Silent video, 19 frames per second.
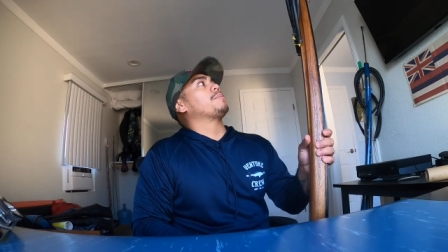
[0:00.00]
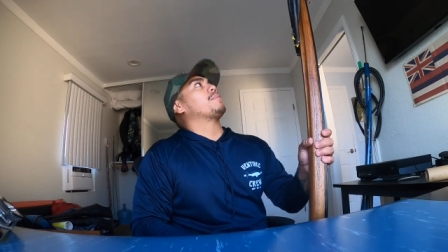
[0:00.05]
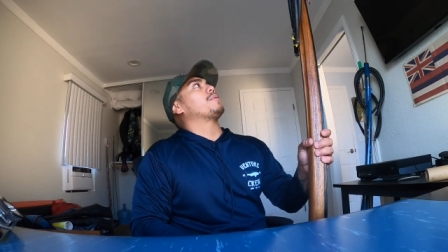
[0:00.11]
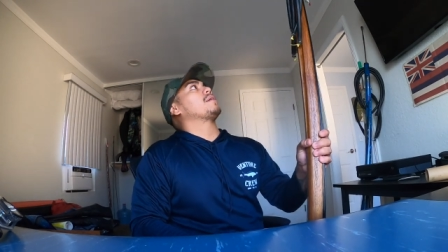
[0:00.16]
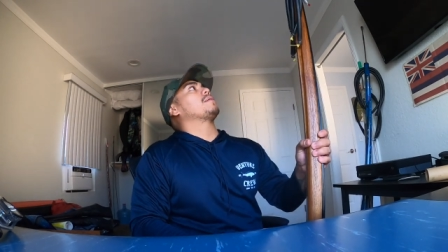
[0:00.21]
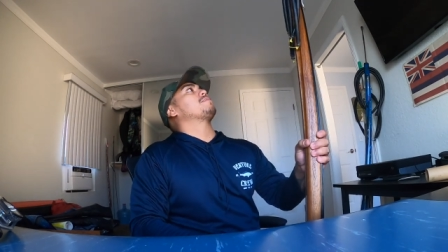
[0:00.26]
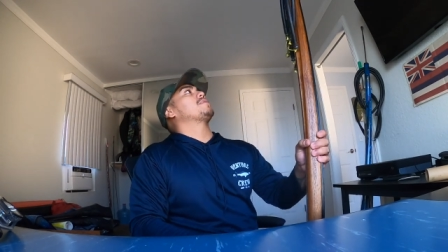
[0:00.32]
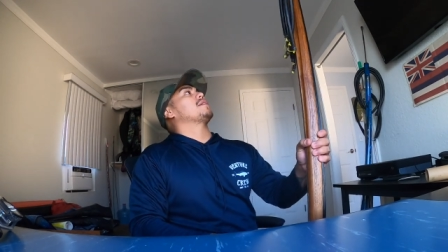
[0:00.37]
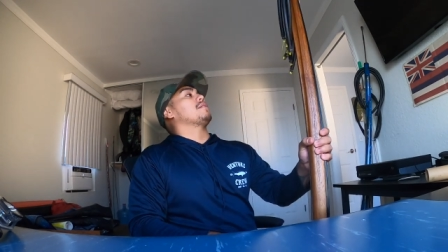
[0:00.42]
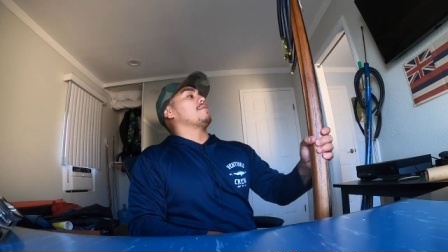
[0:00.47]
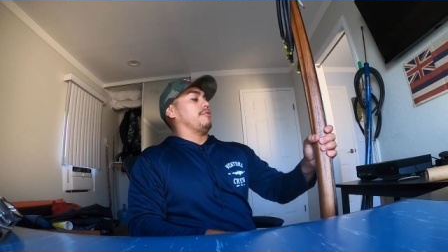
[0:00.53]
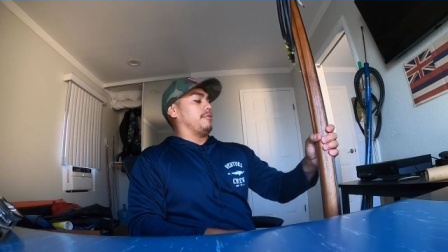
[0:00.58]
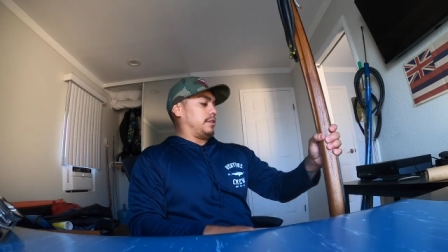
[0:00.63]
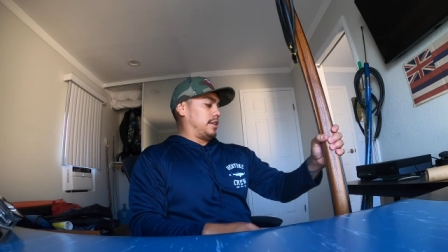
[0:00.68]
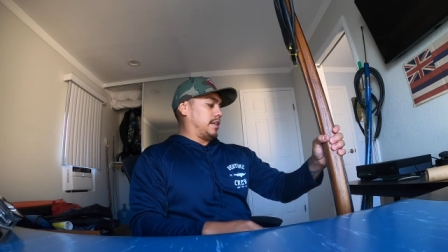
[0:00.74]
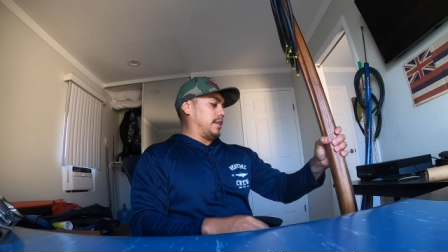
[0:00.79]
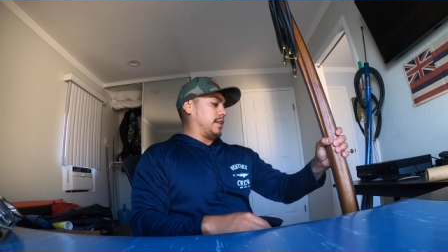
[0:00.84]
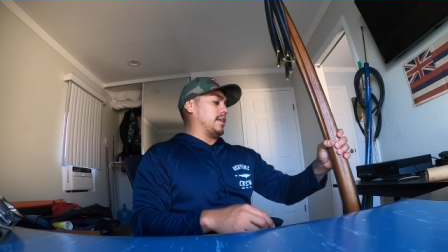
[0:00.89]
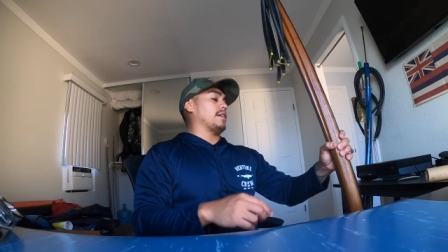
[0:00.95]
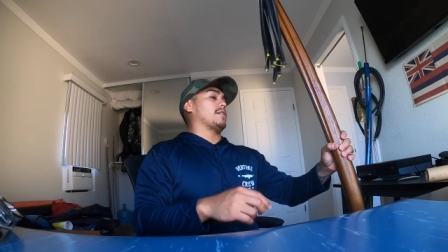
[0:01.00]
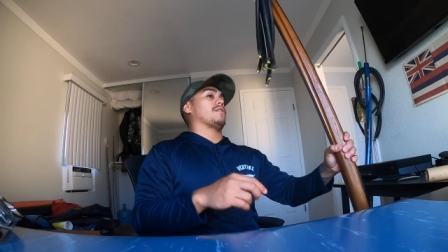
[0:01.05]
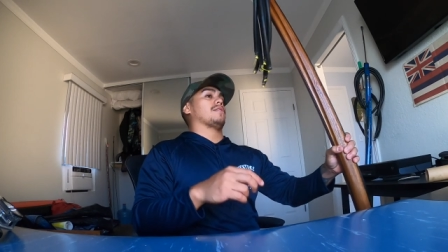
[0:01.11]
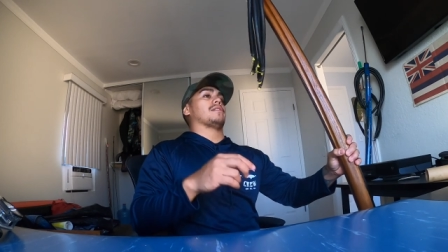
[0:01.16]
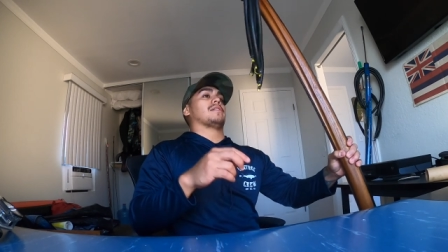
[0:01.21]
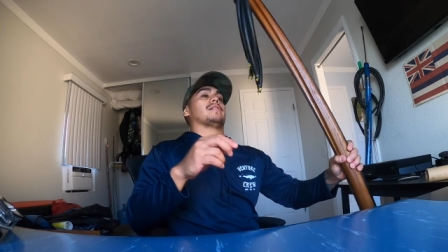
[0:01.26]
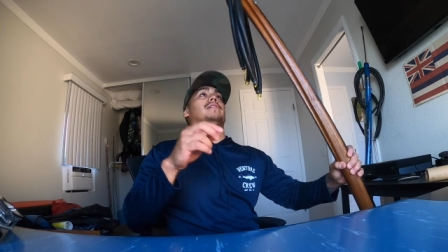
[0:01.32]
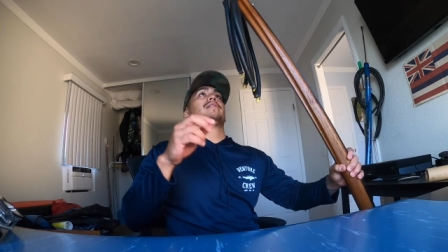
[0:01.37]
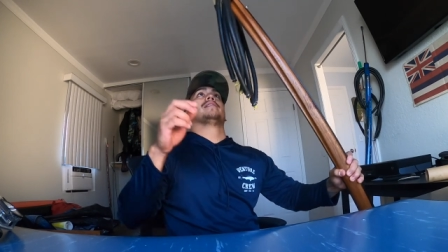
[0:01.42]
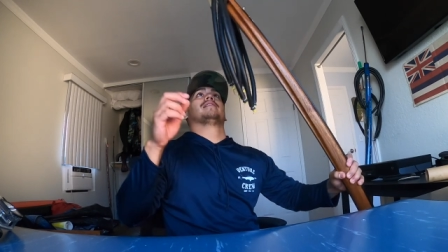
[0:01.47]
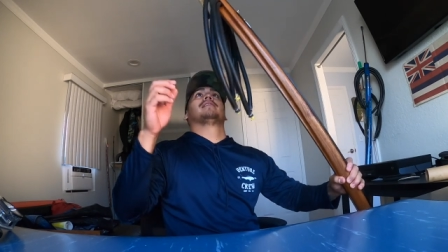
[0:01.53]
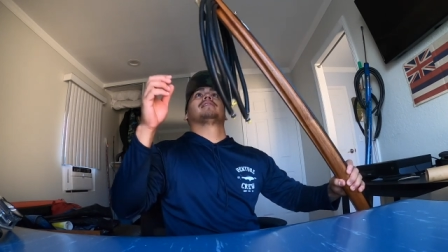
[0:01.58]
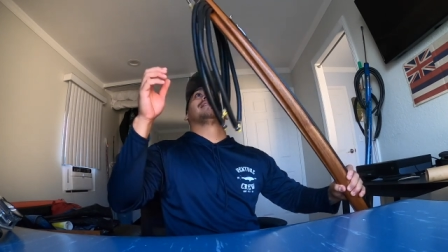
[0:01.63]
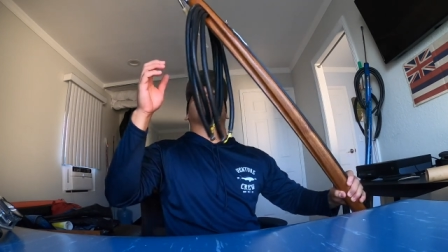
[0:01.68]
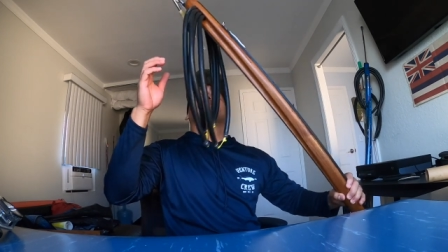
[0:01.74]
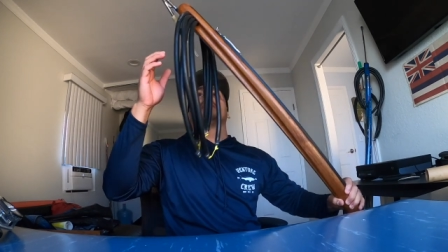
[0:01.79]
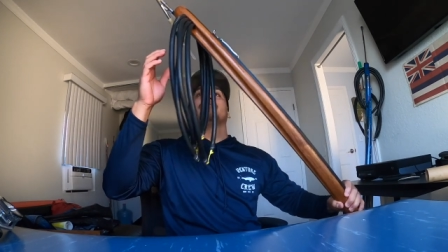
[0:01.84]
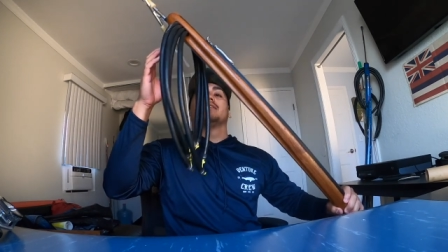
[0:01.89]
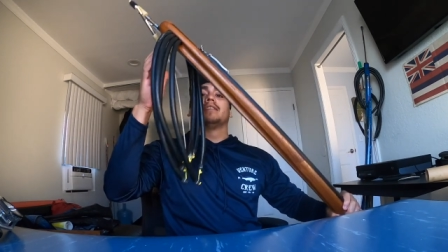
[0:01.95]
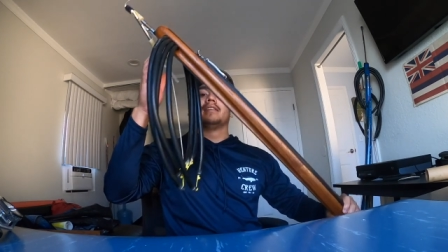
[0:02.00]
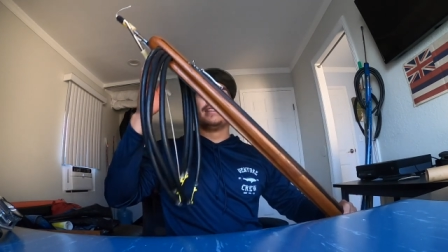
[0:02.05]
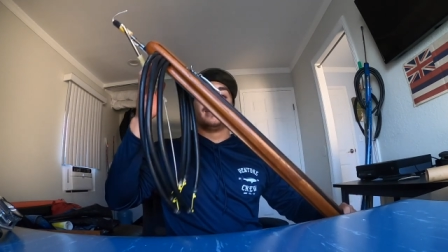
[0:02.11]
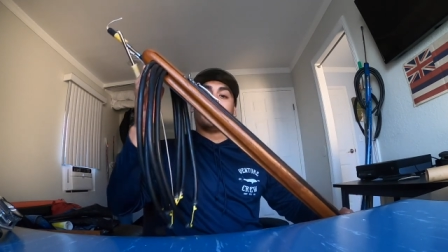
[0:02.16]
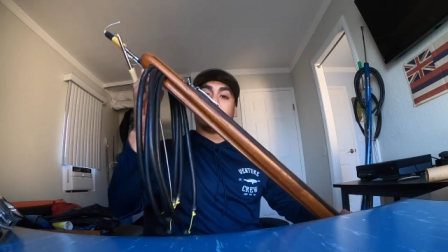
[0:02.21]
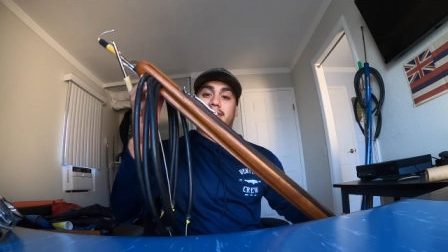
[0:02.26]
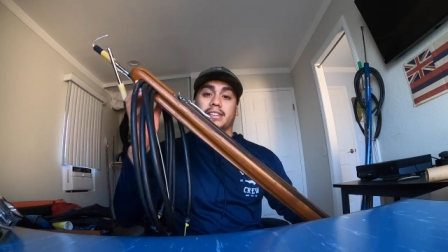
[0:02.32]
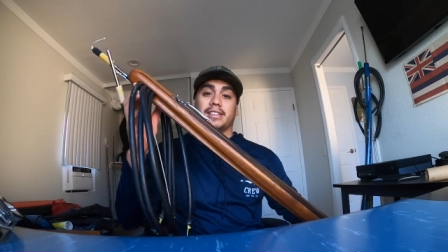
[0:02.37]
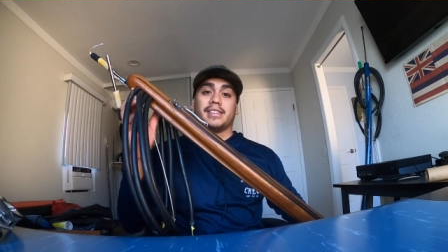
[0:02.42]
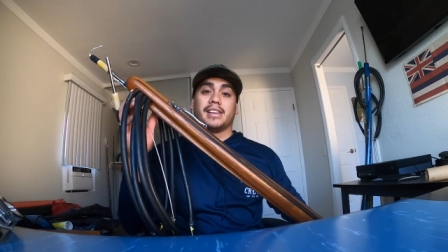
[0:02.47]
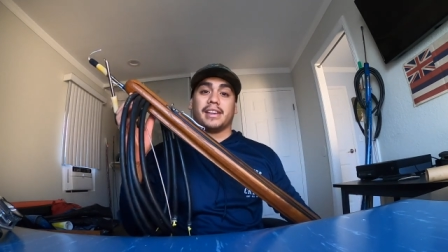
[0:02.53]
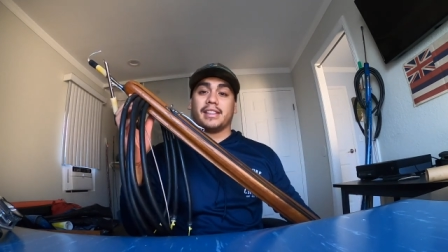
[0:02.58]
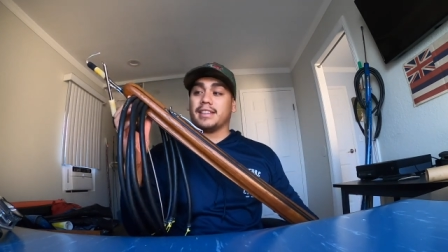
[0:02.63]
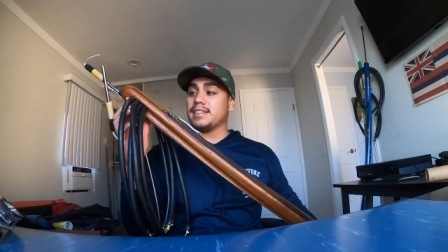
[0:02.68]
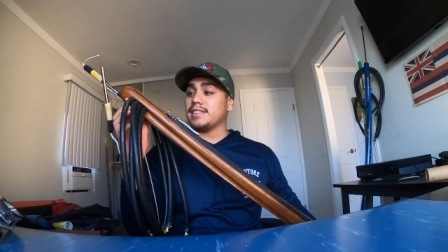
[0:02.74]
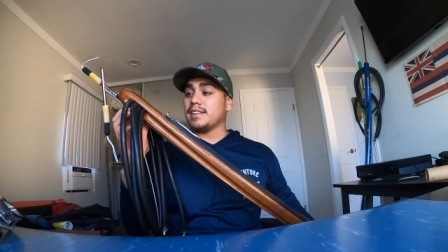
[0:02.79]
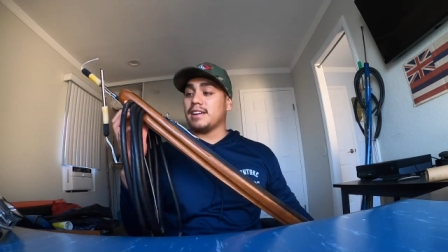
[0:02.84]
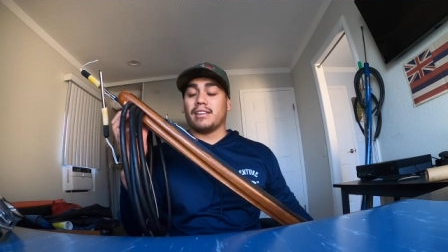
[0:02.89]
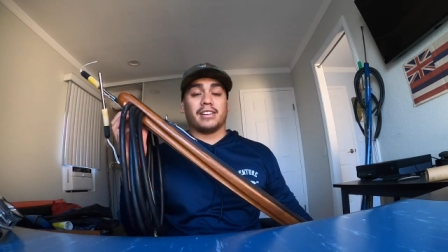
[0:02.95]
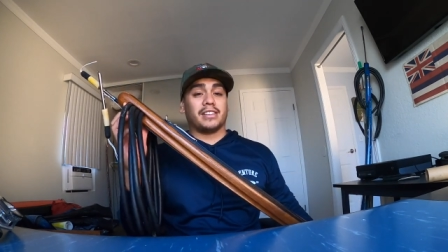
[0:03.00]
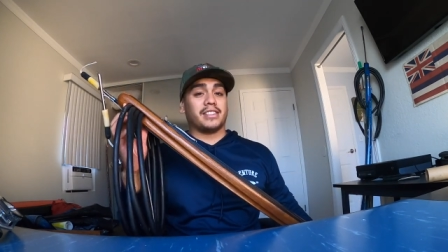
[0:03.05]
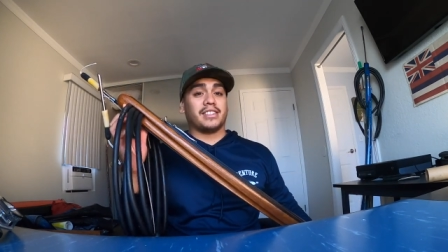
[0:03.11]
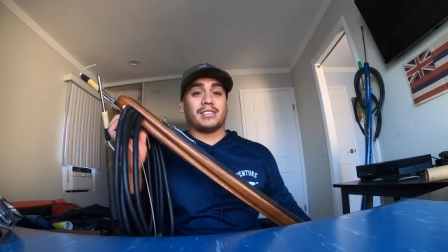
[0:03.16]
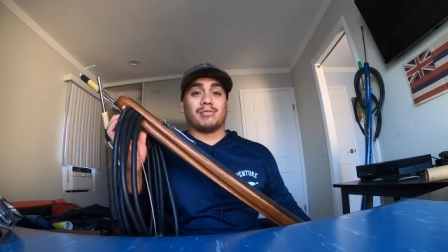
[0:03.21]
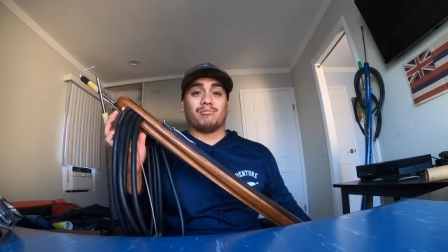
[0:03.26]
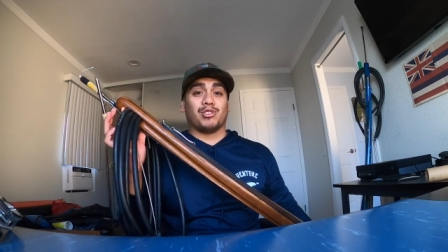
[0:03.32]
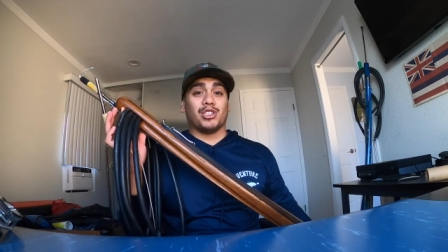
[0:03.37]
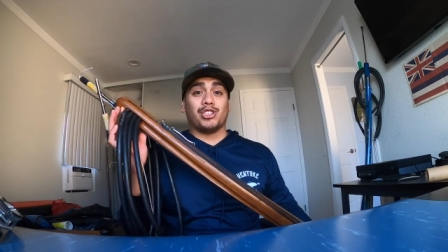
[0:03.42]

But I'm definitely eager to take this out and just,